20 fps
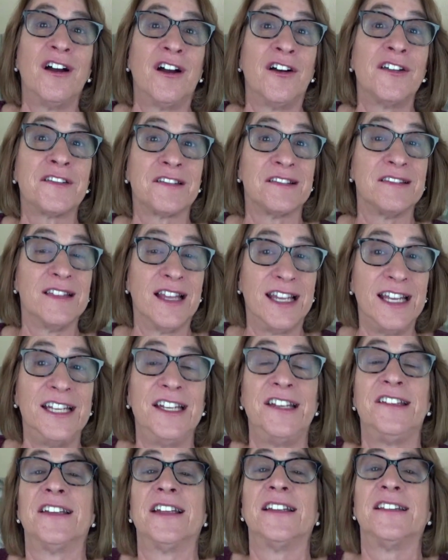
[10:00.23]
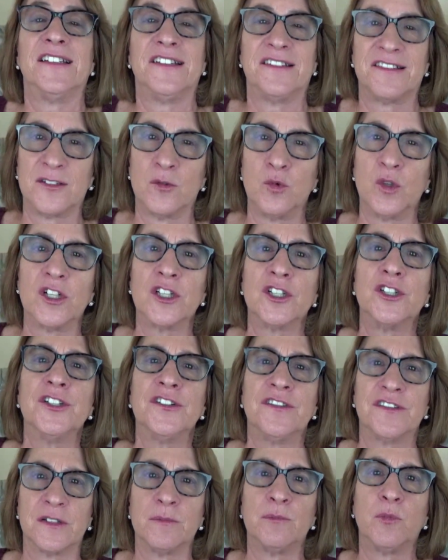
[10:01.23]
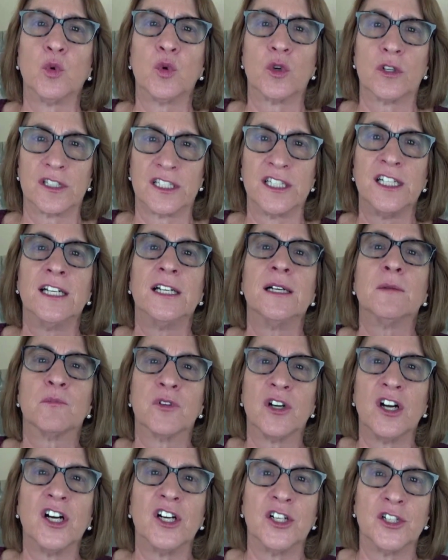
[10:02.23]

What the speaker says: us ladies at least, to wear a good support bra,